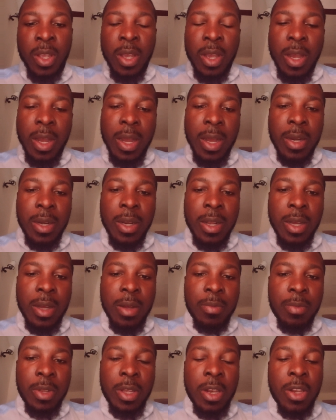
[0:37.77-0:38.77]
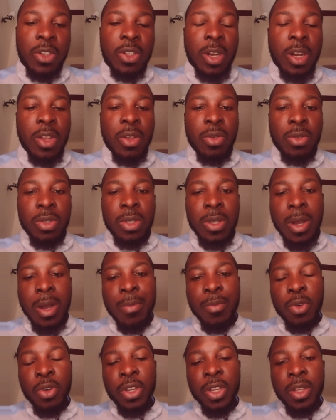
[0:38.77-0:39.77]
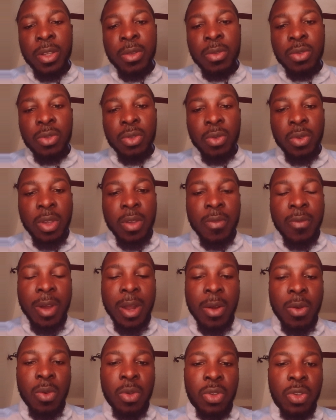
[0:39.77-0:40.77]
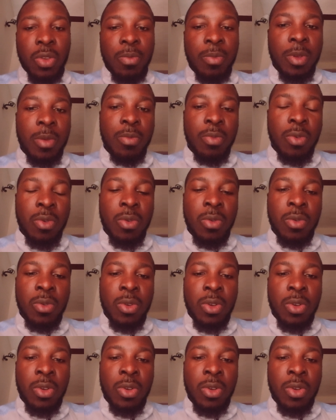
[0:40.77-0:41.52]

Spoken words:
and they literally use our money to give out loan to people,